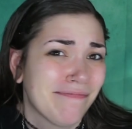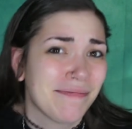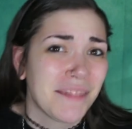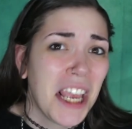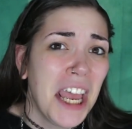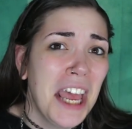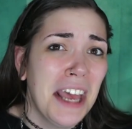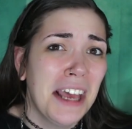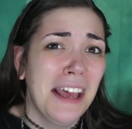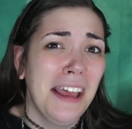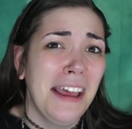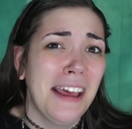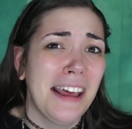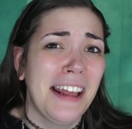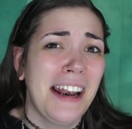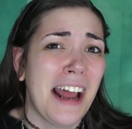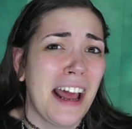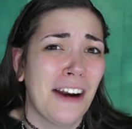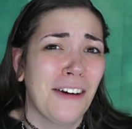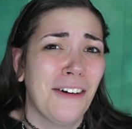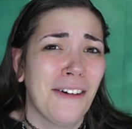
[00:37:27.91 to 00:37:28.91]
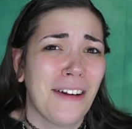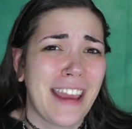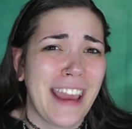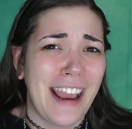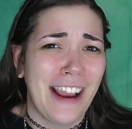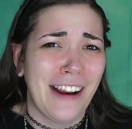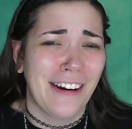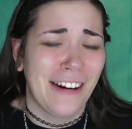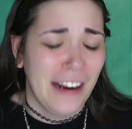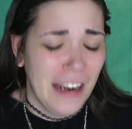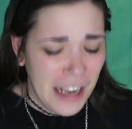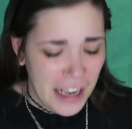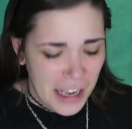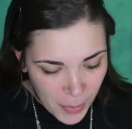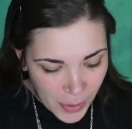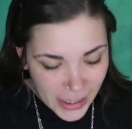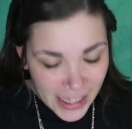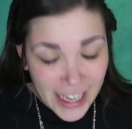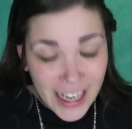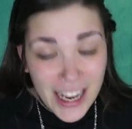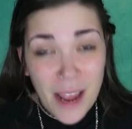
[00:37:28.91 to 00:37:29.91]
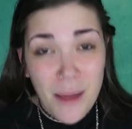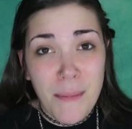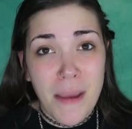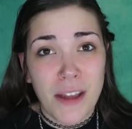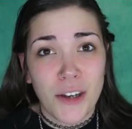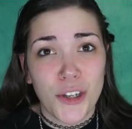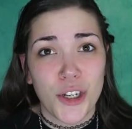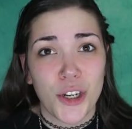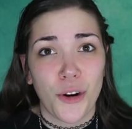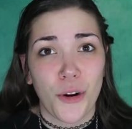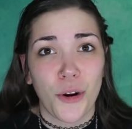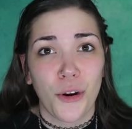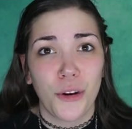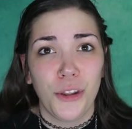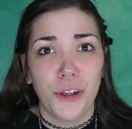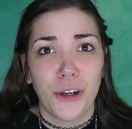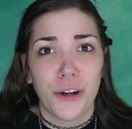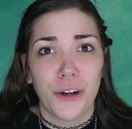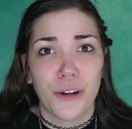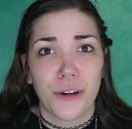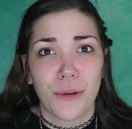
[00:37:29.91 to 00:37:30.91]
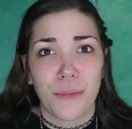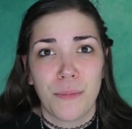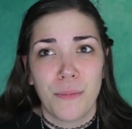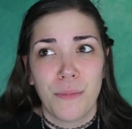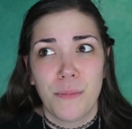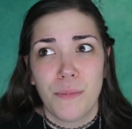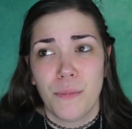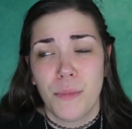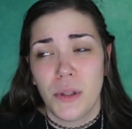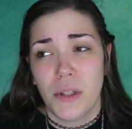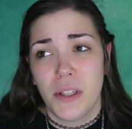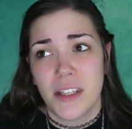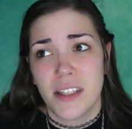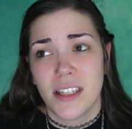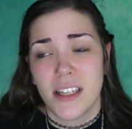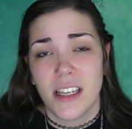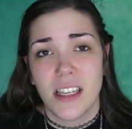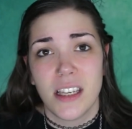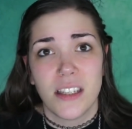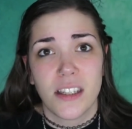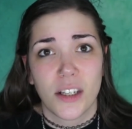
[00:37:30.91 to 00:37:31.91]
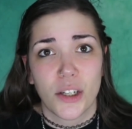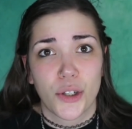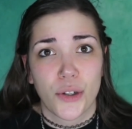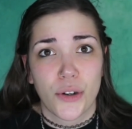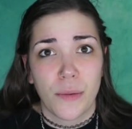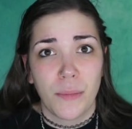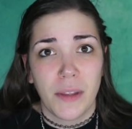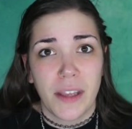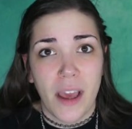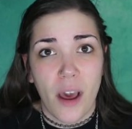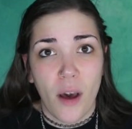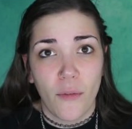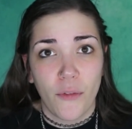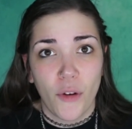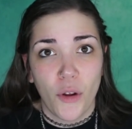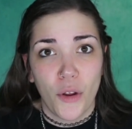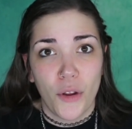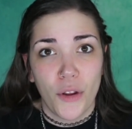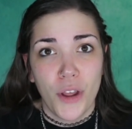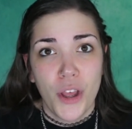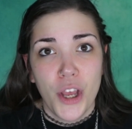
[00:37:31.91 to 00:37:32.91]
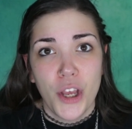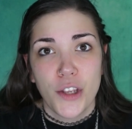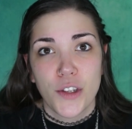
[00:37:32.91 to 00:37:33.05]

I don't care. But like I mentioned earlier, Melissa is extremely helpful.